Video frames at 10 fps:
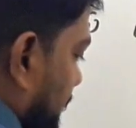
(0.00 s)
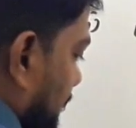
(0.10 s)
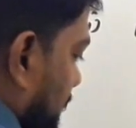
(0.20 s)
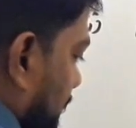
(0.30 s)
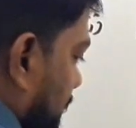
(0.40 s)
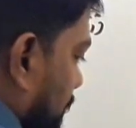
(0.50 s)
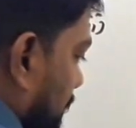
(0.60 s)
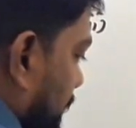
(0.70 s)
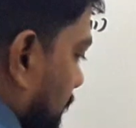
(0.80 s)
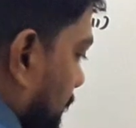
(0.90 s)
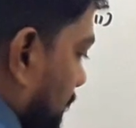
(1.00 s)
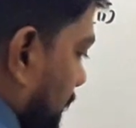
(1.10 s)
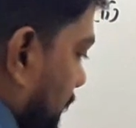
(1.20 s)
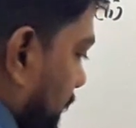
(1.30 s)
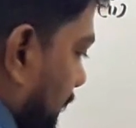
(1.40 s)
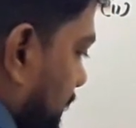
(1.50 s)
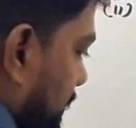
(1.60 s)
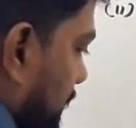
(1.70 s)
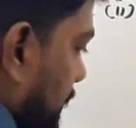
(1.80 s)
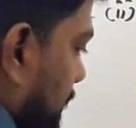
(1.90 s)
it will undergo a phenomena of
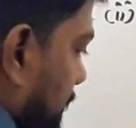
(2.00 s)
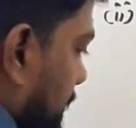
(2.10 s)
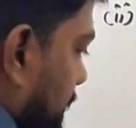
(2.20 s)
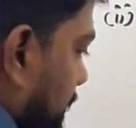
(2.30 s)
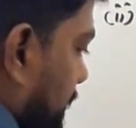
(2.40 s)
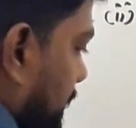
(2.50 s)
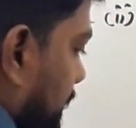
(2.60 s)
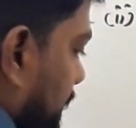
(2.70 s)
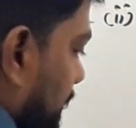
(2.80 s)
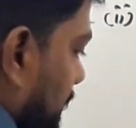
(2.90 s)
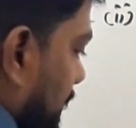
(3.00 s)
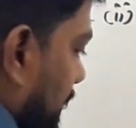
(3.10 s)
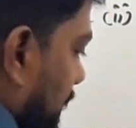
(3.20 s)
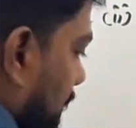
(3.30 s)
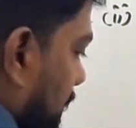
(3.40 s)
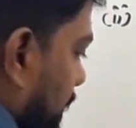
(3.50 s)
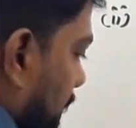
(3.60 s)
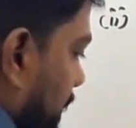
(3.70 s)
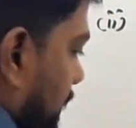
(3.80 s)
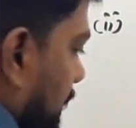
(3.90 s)
reflection, and
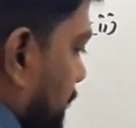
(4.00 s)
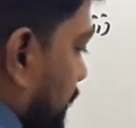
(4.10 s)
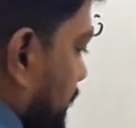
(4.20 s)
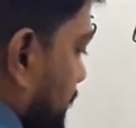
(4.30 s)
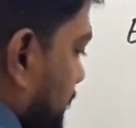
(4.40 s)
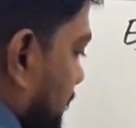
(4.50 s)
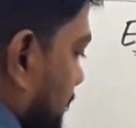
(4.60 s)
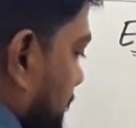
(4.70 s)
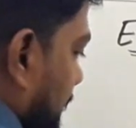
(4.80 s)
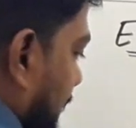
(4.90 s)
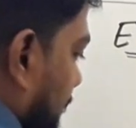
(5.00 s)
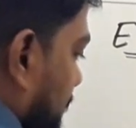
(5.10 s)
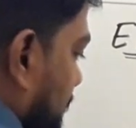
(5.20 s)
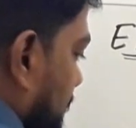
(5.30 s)
when we are producing it back,